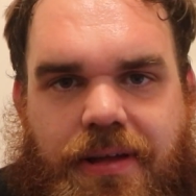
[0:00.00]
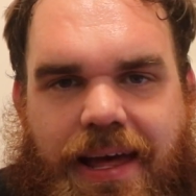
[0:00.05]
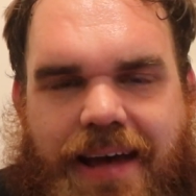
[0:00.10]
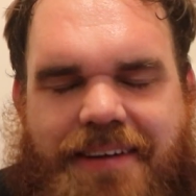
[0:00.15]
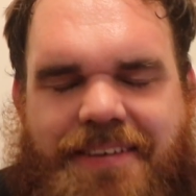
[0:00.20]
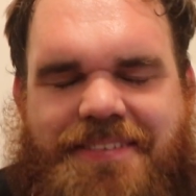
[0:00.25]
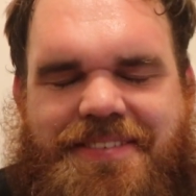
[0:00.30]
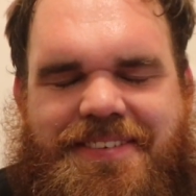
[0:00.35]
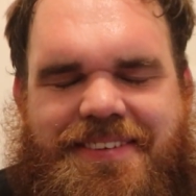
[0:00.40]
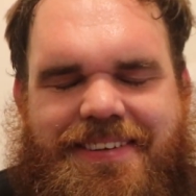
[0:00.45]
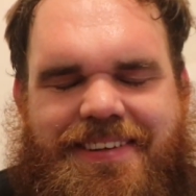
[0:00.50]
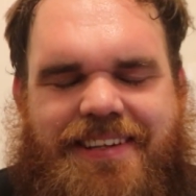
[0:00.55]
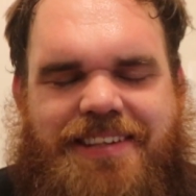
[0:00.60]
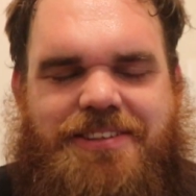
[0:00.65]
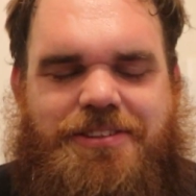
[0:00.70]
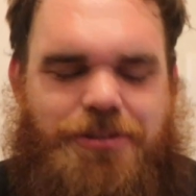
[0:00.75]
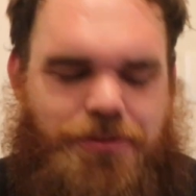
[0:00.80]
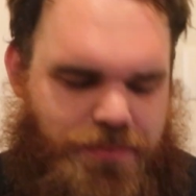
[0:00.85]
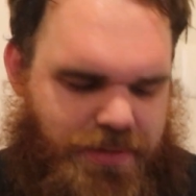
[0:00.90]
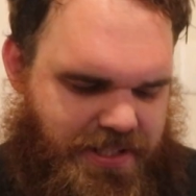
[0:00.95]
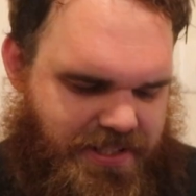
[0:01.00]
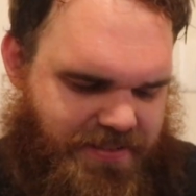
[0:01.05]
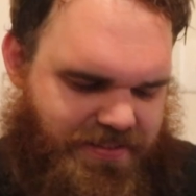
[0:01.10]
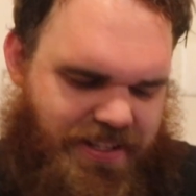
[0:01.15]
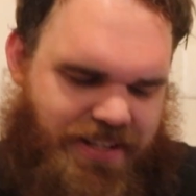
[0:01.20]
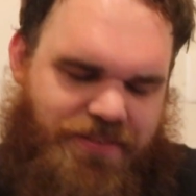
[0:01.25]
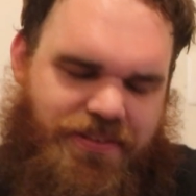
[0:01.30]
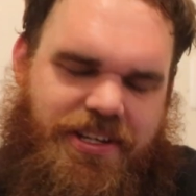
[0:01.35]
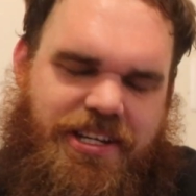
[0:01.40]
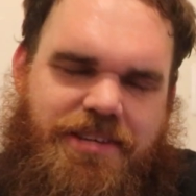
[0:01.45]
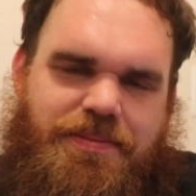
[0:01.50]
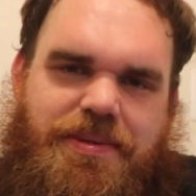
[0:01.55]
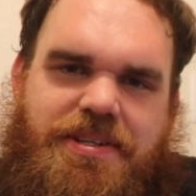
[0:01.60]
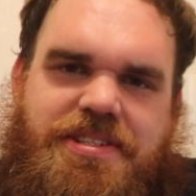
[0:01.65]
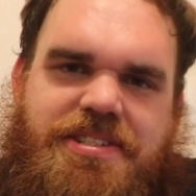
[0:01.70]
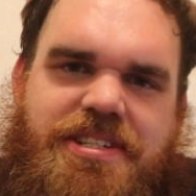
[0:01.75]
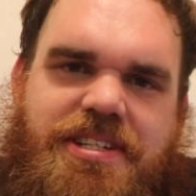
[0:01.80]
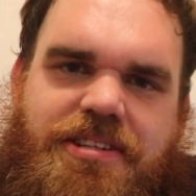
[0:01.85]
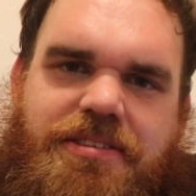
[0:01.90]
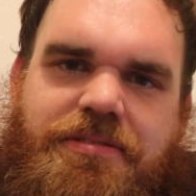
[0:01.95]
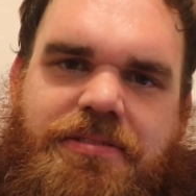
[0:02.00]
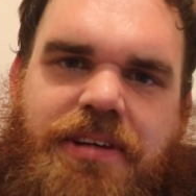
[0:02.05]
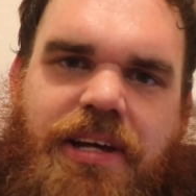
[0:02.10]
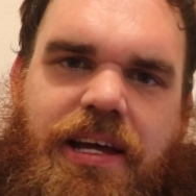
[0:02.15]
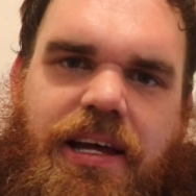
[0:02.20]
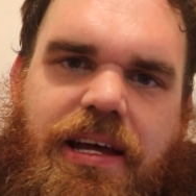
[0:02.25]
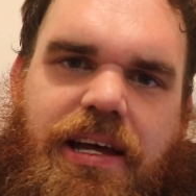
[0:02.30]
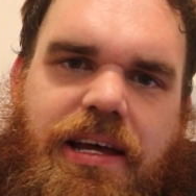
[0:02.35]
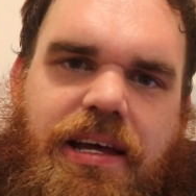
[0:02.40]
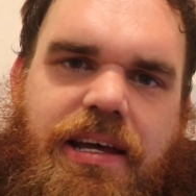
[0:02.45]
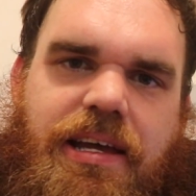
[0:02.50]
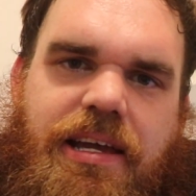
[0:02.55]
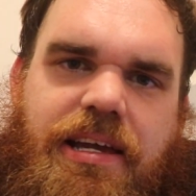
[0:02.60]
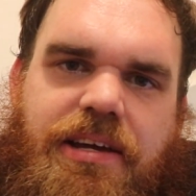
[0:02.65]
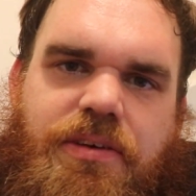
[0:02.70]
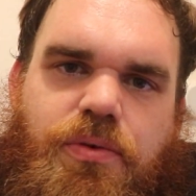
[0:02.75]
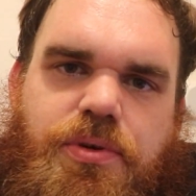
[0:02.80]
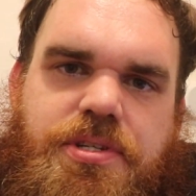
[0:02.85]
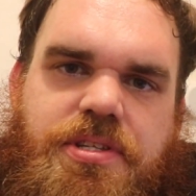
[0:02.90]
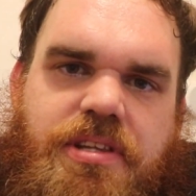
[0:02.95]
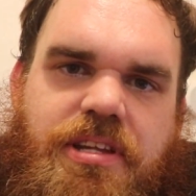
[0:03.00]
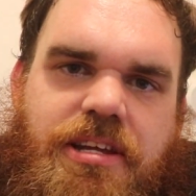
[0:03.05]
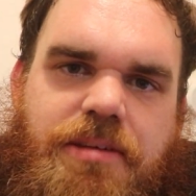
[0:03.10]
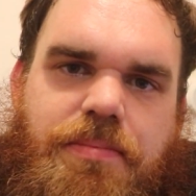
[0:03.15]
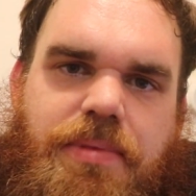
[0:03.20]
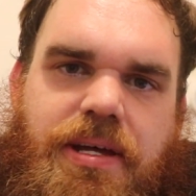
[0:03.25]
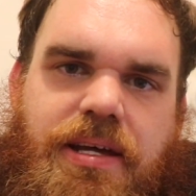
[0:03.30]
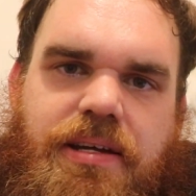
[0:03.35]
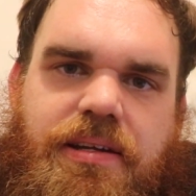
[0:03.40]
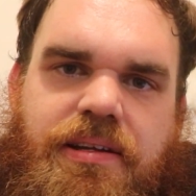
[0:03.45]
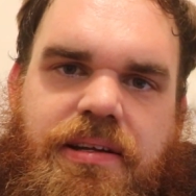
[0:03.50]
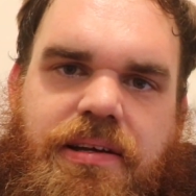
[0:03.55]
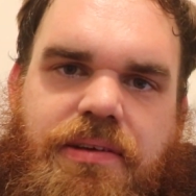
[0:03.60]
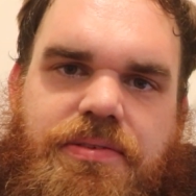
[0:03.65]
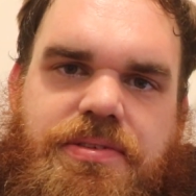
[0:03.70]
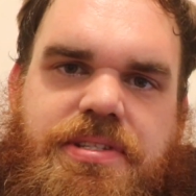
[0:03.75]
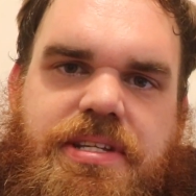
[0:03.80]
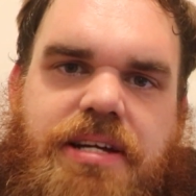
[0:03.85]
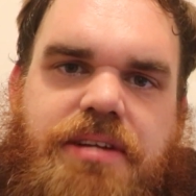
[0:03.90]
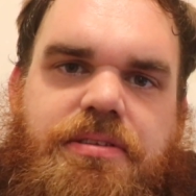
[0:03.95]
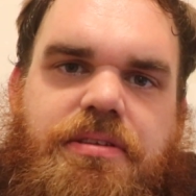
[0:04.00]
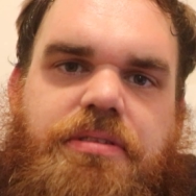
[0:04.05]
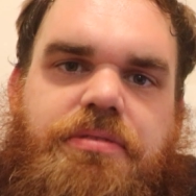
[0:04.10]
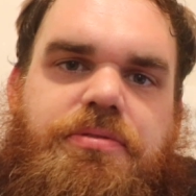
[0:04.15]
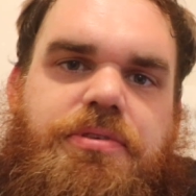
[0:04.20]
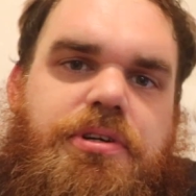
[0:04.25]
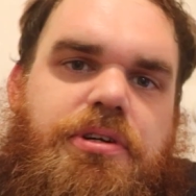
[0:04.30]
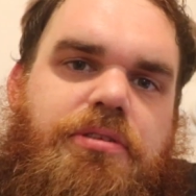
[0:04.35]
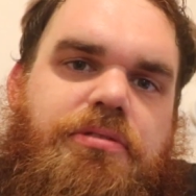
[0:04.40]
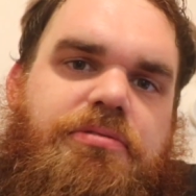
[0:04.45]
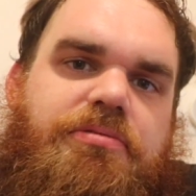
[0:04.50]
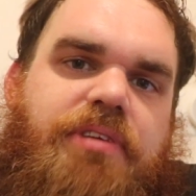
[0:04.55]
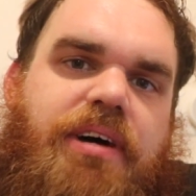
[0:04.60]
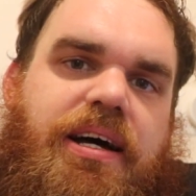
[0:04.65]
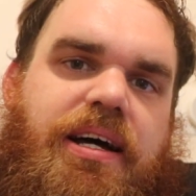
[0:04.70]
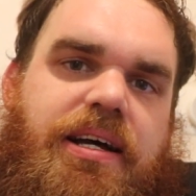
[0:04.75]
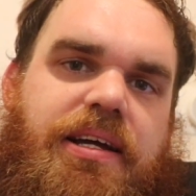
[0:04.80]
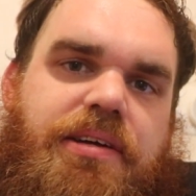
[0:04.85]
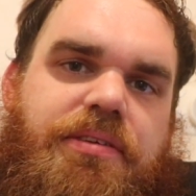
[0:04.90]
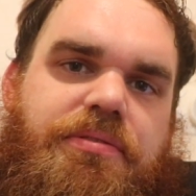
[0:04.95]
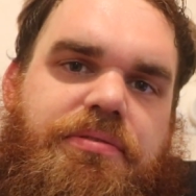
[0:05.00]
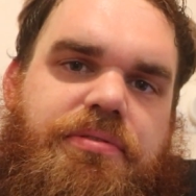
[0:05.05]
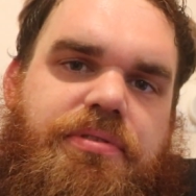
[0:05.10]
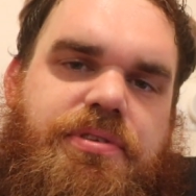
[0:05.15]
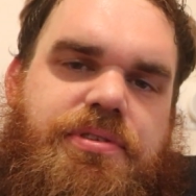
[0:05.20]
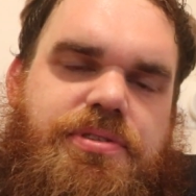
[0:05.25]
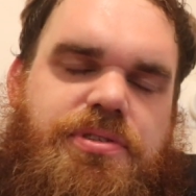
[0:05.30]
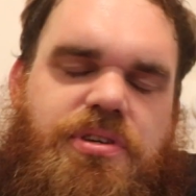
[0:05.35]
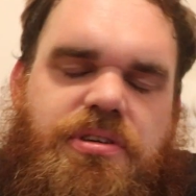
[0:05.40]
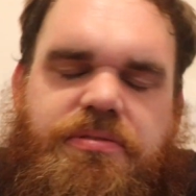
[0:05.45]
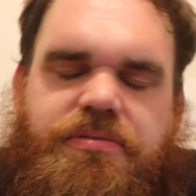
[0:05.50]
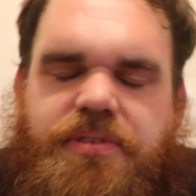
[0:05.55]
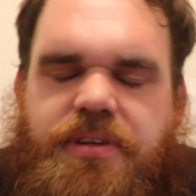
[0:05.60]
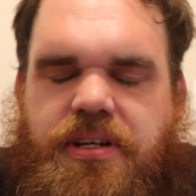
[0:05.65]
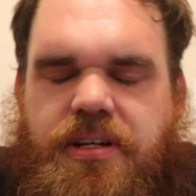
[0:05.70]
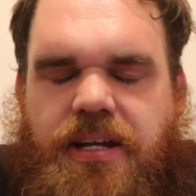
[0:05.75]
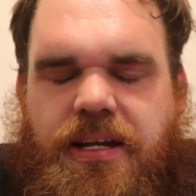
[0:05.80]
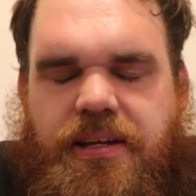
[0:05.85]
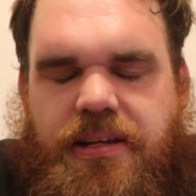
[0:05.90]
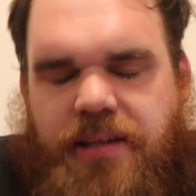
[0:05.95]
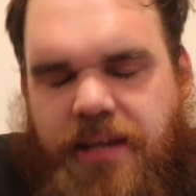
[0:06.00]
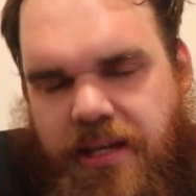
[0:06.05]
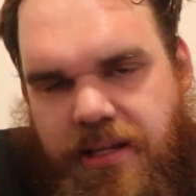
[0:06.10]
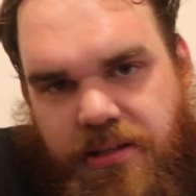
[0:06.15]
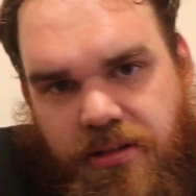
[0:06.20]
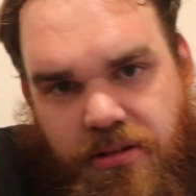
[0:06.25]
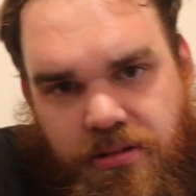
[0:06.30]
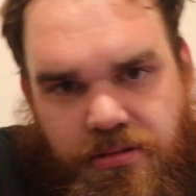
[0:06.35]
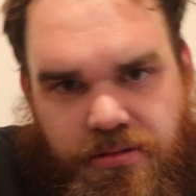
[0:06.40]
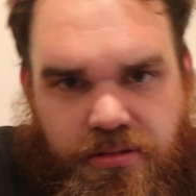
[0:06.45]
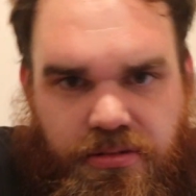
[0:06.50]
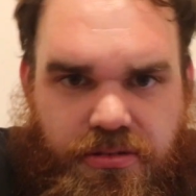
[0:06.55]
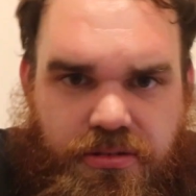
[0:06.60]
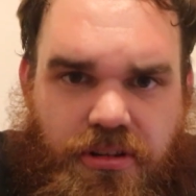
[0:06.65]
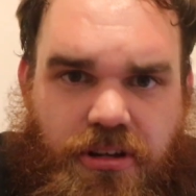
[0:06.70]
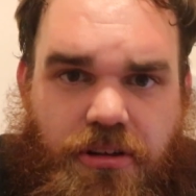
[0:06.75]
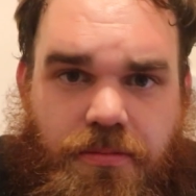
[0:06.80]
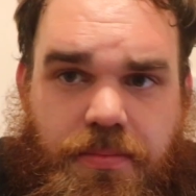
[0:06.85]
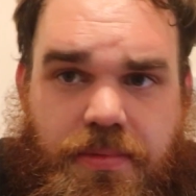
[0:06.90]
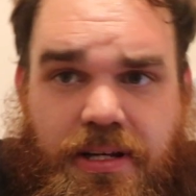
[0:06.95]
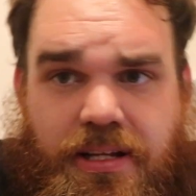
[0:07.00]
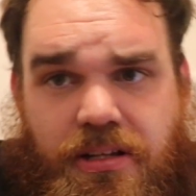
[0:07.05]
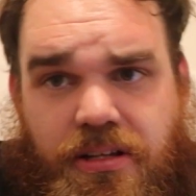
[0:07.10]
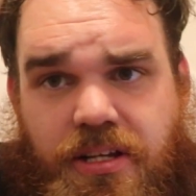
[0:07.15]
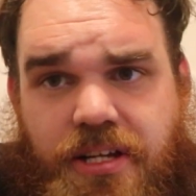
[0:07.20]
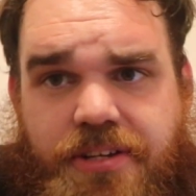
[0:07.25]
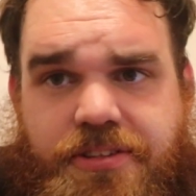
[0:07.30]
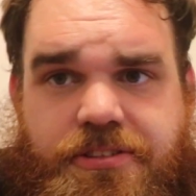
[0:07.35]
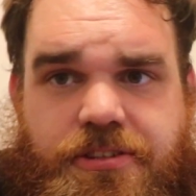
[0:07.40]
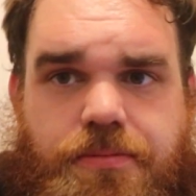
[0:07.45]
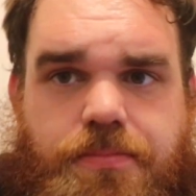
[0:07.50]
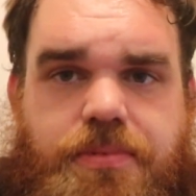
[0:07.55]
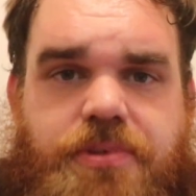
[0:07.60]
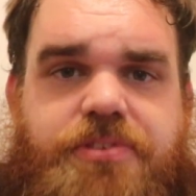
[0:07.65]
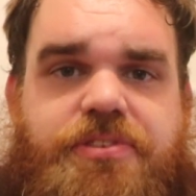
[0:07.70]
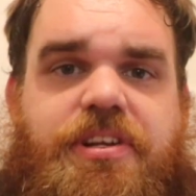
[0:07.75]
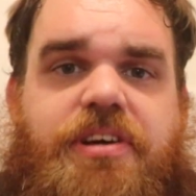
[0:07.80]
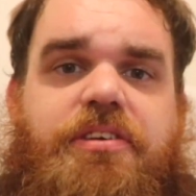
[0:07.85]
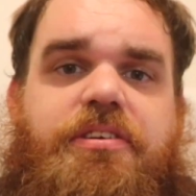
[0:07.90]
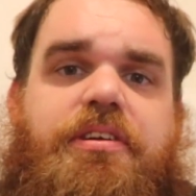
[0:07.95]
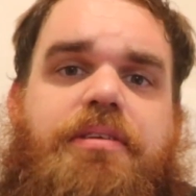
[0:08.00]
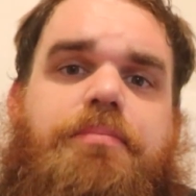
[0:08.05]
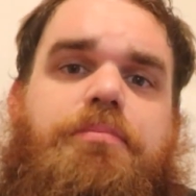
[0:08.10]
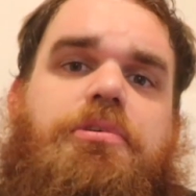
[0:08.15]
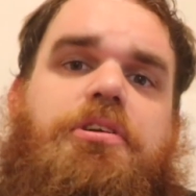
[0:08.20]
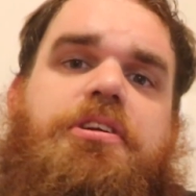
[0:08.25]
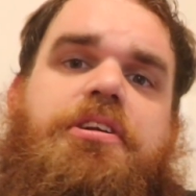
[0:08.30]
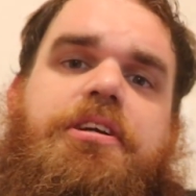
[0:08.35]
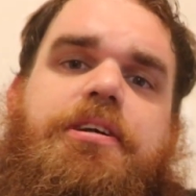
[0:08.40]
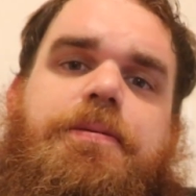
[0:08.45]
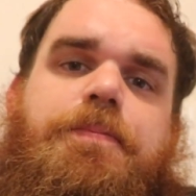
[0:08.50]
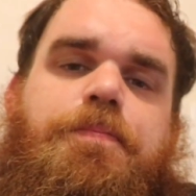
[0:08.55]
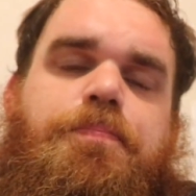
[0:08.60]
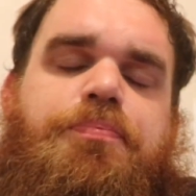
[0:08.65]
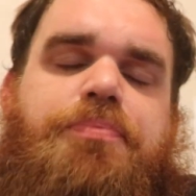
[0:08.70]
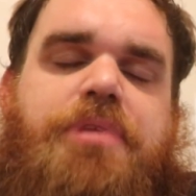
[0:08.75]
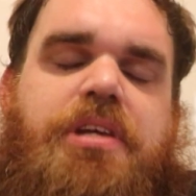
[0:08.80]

after like 2 weeks of not weighing myself, and it wasn't that bad. I was down to 305, so I figured I gained some and I lost some because now that I'm running.